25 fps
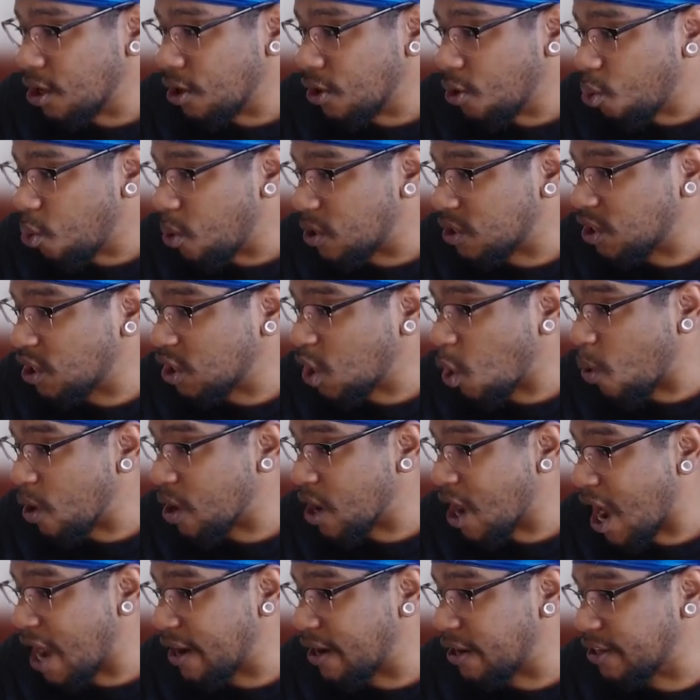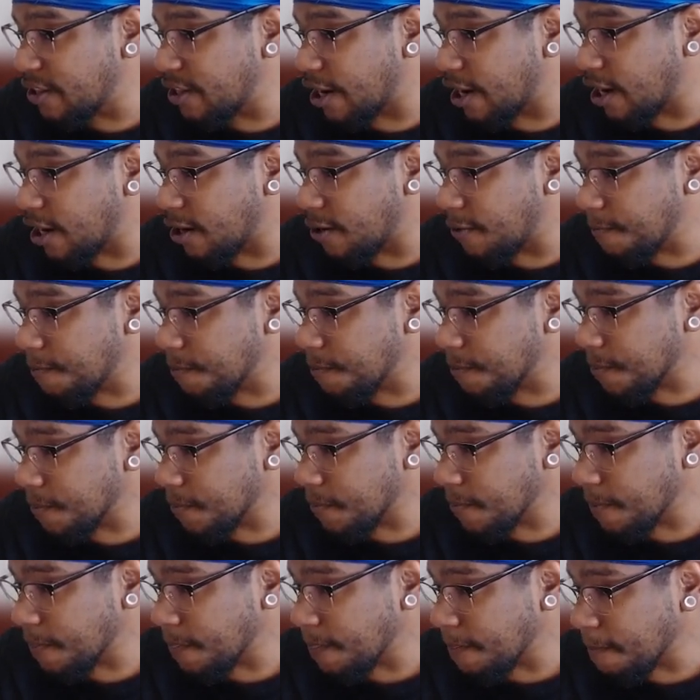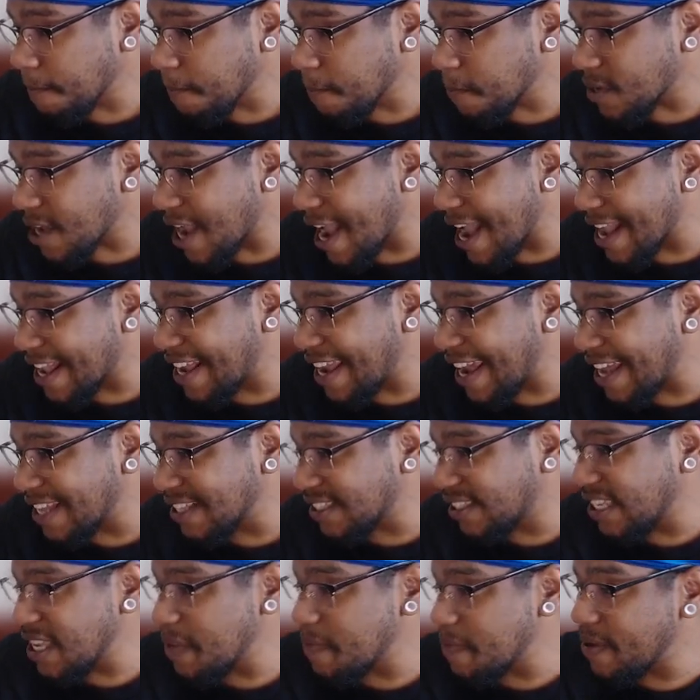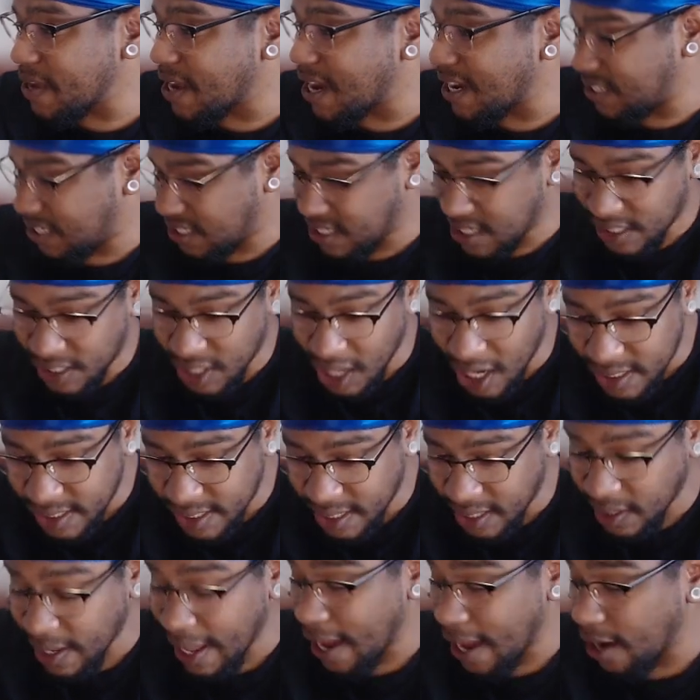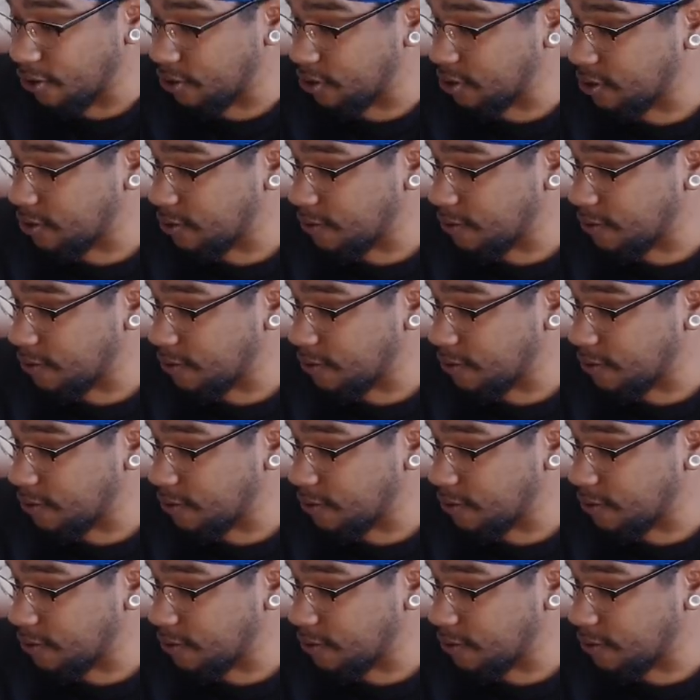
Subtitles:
What's going on in there? I can't see because of the dust cloud.